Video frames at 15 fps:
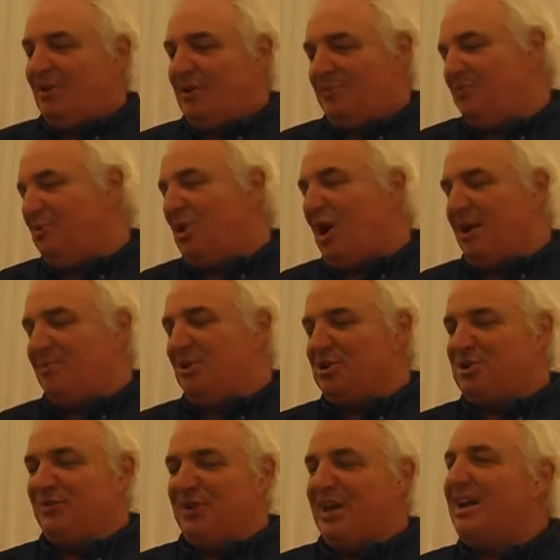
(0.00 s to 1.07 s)
Not
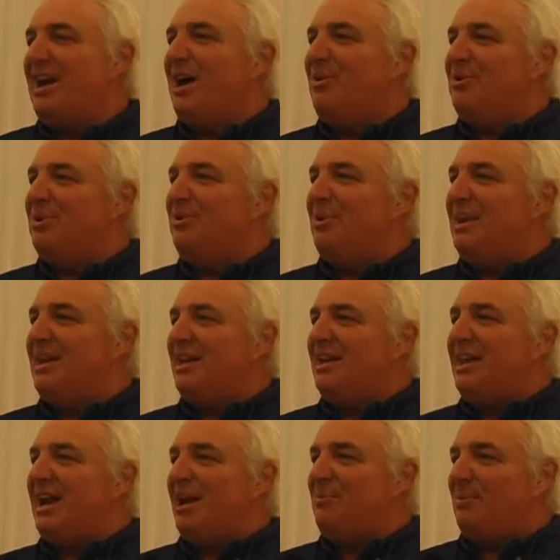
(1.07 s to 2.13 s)
much of an accountant or any of
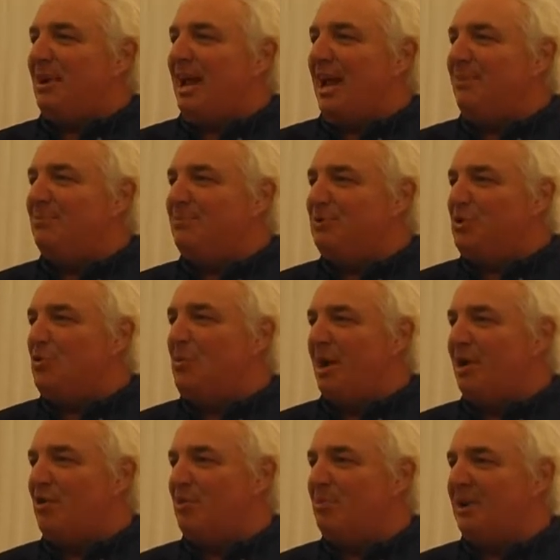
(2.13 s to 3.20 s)
that, but I do
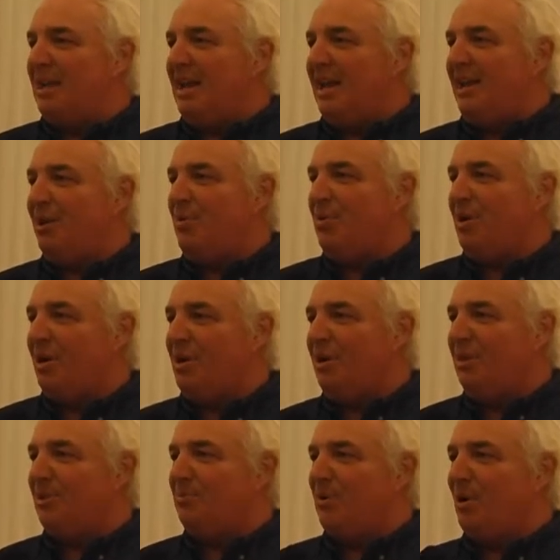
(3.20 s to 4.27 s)
my own mechanic work
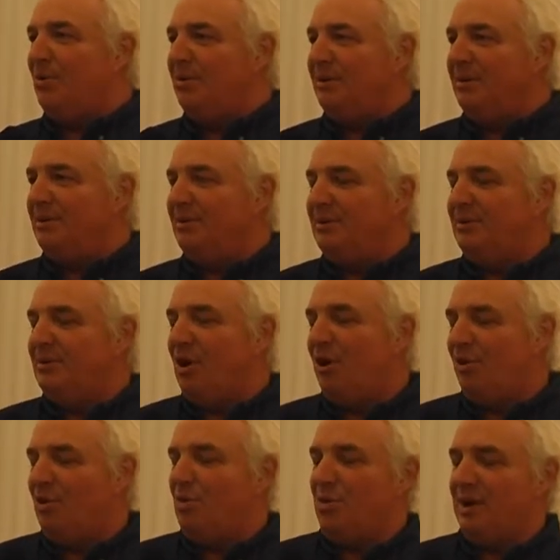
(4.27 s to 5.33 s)
on the boat and
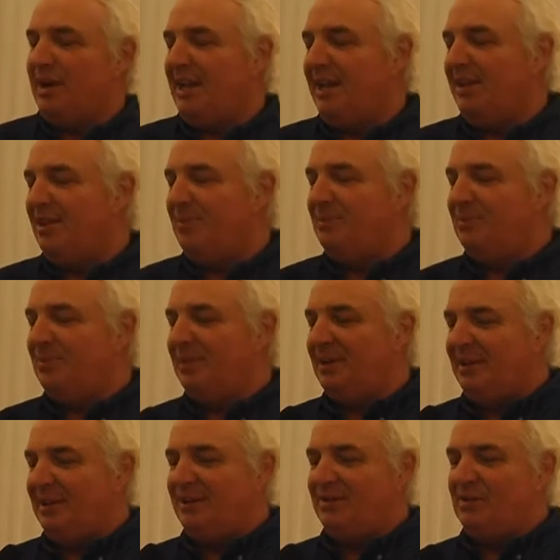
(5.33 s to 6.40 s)
all the work getting
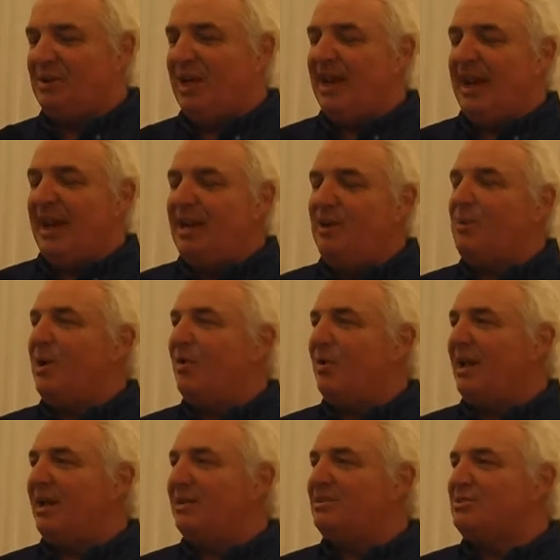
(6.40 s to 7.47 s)
anywhere
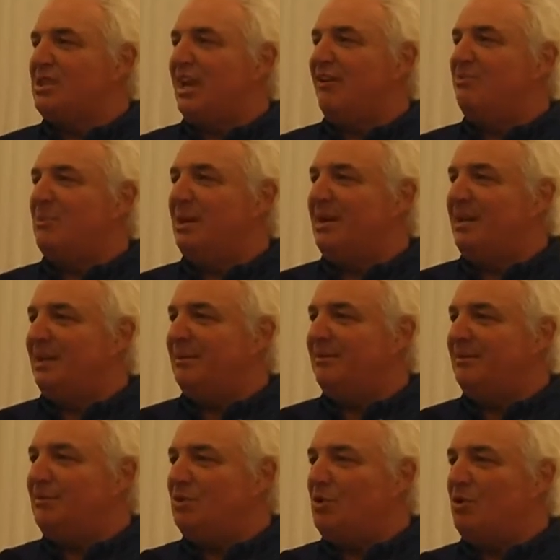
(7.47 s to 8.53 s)
I can save money
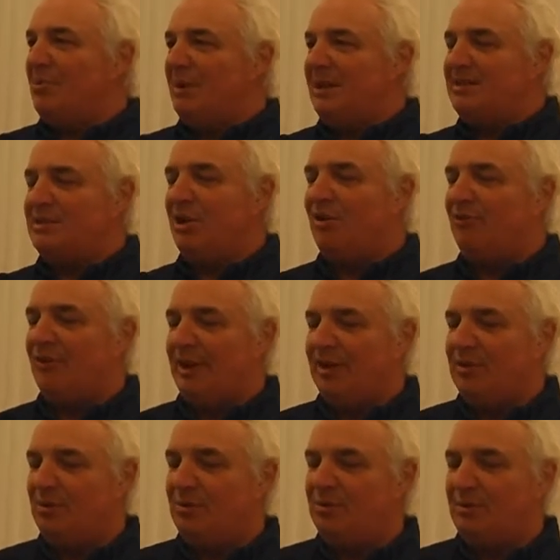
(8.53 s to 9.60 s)
and do it myself, I
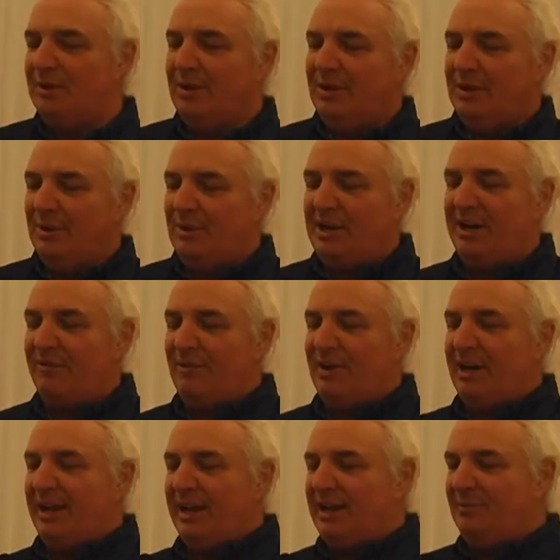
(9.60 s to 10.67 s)
do whenever
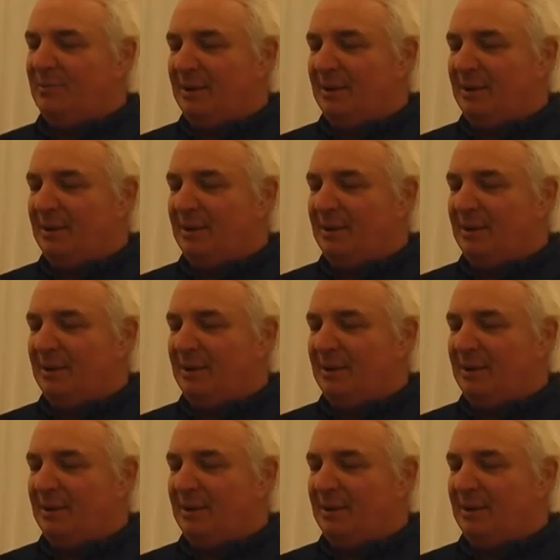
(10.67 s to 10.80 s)
I can.